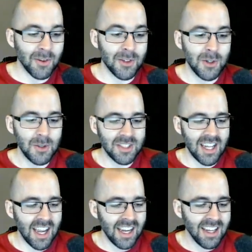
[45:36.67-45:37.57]

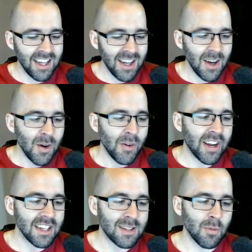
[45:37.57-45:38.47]
Tuesday, we
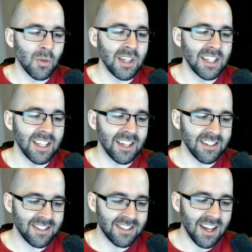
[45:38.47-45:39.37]
got some really
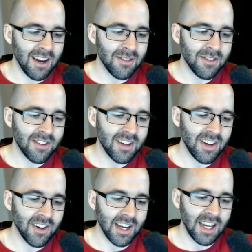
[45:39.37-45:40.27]
good stuff.
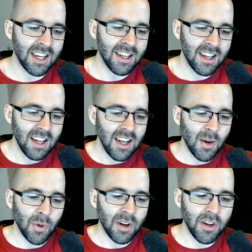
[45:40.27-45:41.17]
Okay.
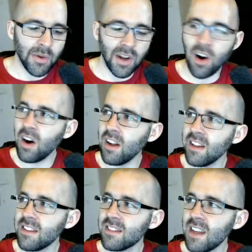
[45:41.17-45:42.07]
We're going to do it
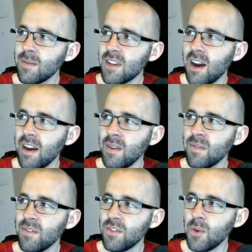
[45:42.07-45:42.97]
all at the same
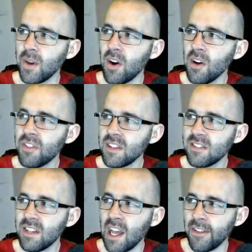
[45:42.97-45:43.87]
time, doing all
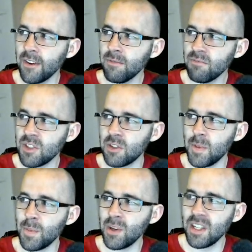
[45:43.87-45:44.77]
things together. This
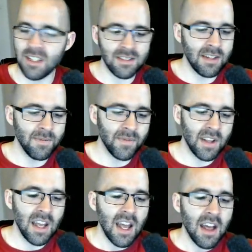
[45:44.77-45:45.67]
should be pretty easy.
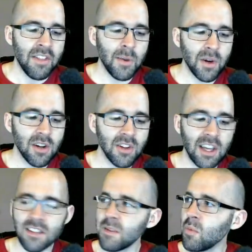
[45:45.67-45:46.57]
And then we're going to
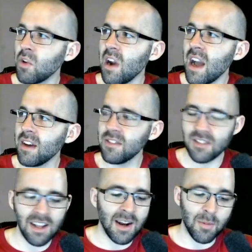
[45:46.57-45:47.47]
look at some
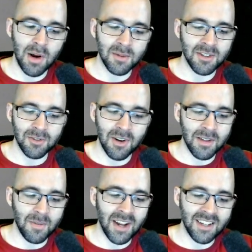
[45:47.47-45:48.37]
graphs, and I promise I'll draw
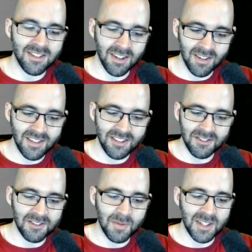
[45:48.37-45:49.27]
them nicer. These
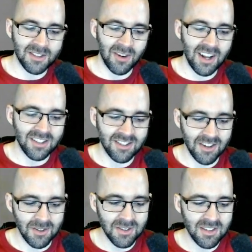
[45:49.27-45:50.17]
are just my scratch
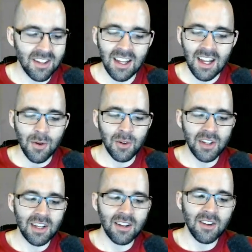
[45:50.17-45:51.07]
notes. We'll
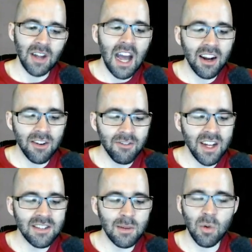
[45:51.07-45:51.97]
look at how to
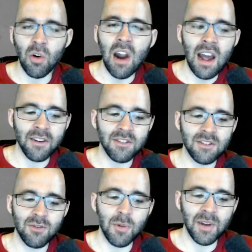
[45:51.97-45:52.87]
find some
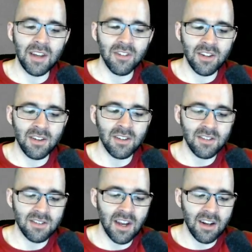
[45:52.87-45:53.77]
graphs from a given
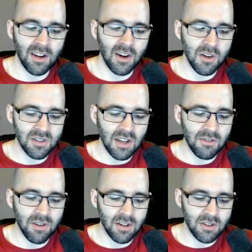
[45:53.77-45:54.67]
sine and
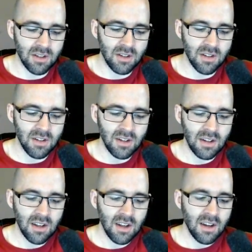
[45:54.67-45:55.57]
cosine function.
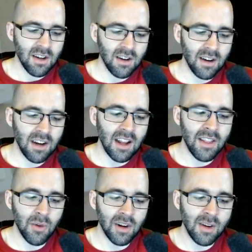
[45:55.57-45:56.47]
All right.
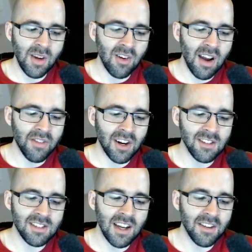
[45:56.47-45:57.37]
And then we're going to be graphing
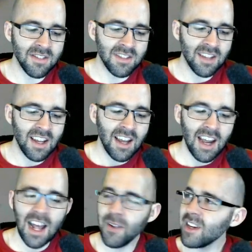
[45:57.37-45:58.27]
ourselves,
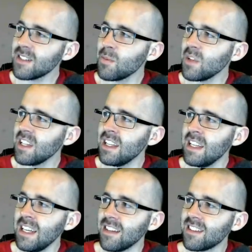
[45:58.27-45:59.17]
and we've got some really
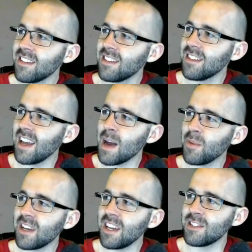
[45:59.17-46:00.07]
neat
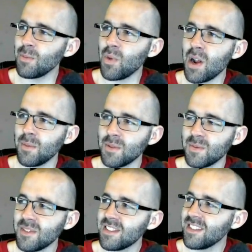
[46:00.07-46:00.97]
application
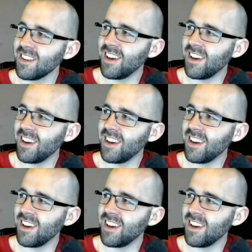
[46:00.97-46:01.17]
problems.